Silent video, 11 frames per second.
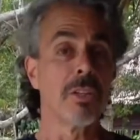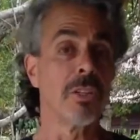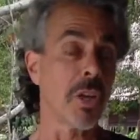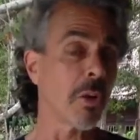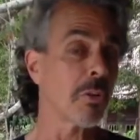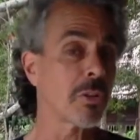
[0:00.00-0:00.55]

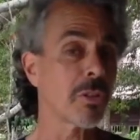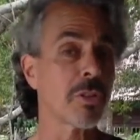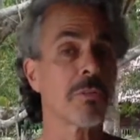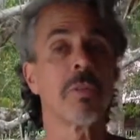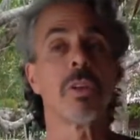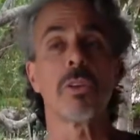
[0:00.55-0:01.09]
Dose,
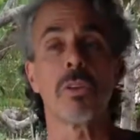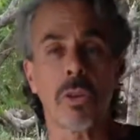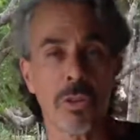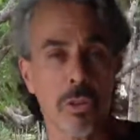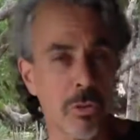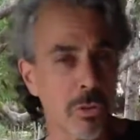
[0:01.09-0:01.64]
you
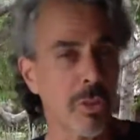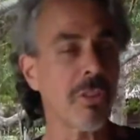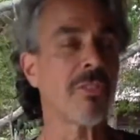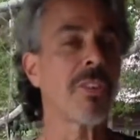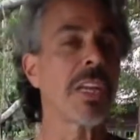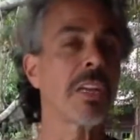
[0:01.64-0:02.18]
can usually
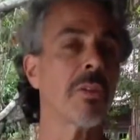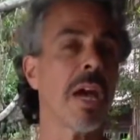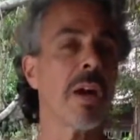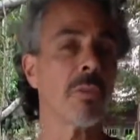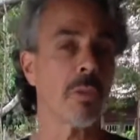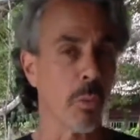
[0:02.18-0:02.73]
figure
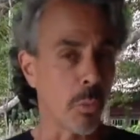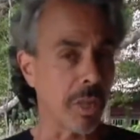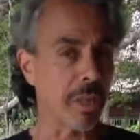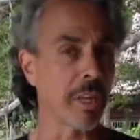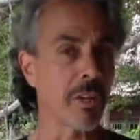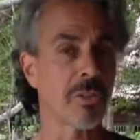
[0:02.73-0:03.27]
out
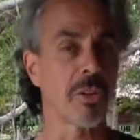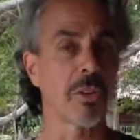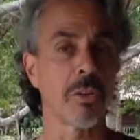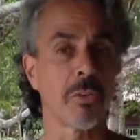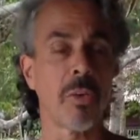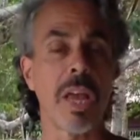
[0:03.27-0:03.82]
within a
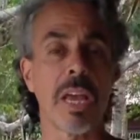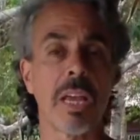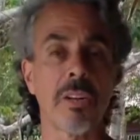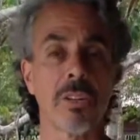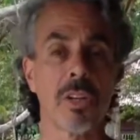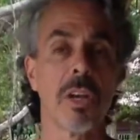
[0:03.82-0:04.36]
certain
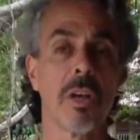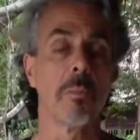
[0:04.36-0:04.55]
range,